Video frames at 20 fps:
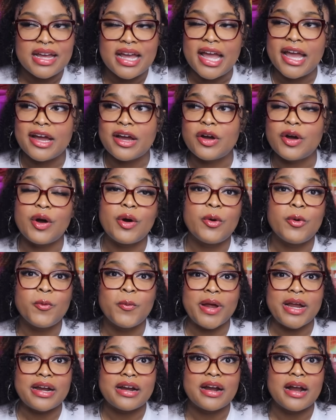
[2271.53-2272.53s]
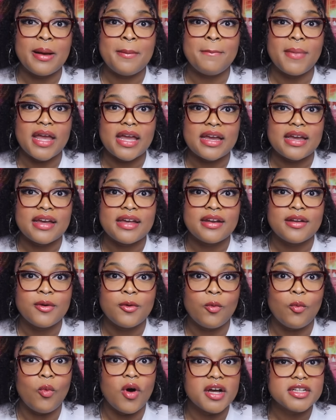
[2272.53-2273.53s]
and go where a man
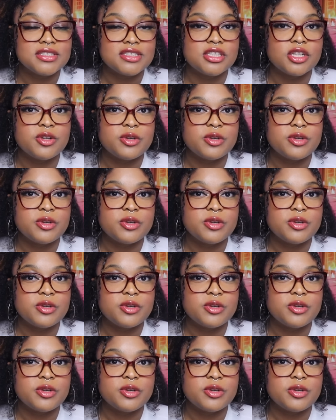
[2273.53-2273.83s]
wants to